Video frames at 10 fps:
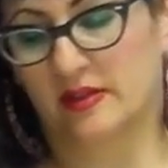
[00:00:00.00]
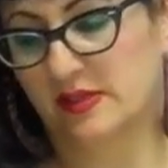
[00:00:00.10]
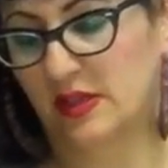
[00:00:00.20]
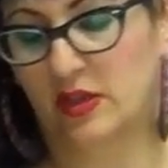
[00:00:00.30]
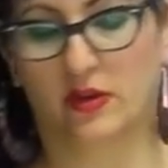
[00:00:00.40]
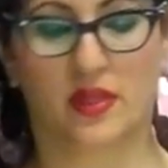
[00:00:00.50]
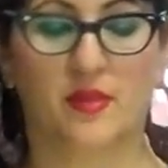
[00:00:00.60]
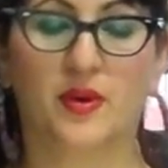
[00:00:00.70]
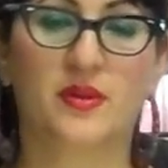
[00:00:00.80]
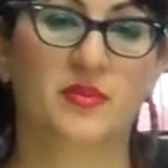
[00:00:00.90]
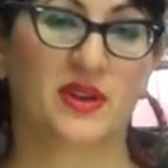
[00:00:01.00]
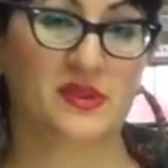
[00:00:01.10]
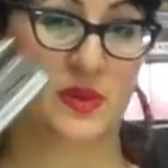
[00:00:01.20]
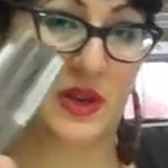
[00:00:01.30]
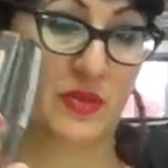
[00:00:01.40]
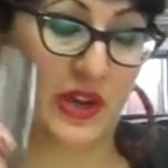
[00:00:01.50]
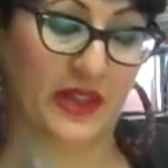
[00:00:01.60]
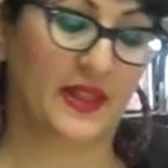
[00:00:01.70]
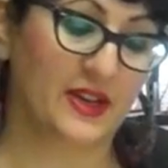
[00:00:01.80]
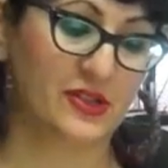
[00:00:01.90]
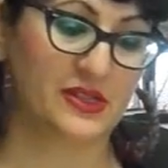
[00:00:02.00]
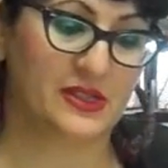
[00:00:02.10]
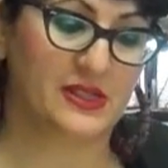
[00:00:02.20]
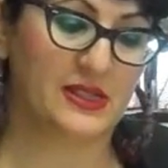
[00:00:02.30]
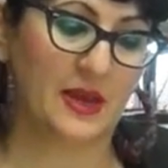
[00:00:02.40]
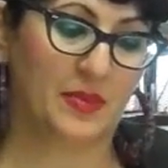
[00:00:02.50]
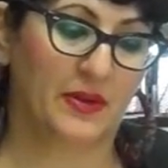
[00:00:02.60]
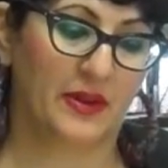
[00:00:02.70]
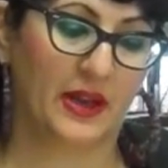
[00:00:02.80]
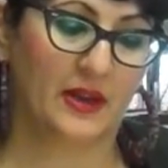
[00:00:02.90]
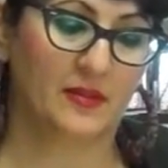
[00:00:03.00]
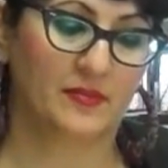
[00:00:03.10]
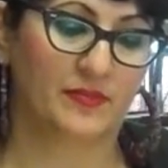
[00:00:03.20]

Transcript: secure at the bottom, because we're going to bring in that trusty stapler again.